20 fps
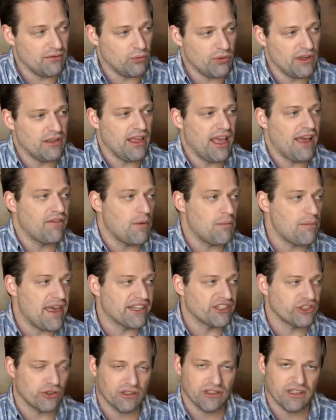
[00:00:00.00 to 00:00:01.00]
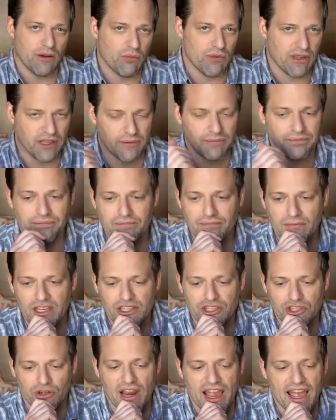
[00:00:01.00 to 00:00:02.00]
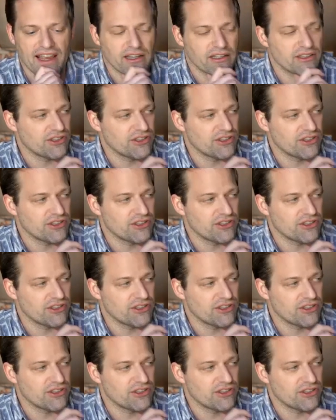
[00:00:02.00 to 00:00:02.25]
we have a metric that we track.